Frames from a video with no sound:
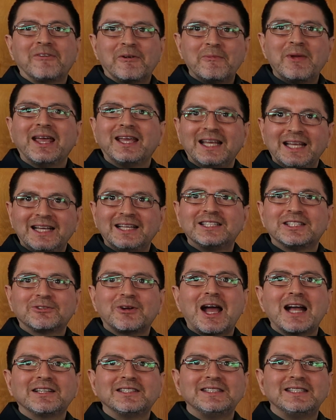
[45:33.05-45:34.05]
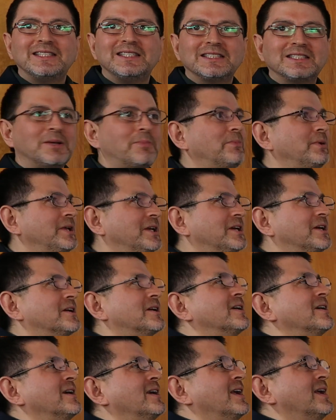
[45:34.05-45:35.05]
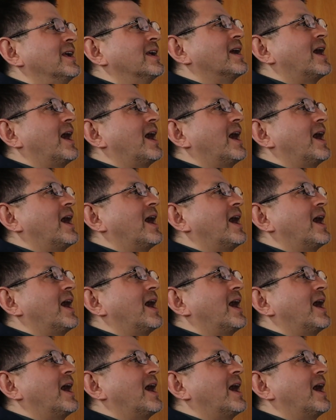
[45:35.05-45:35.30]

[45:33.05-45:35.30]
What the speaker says: For making scratches disappear.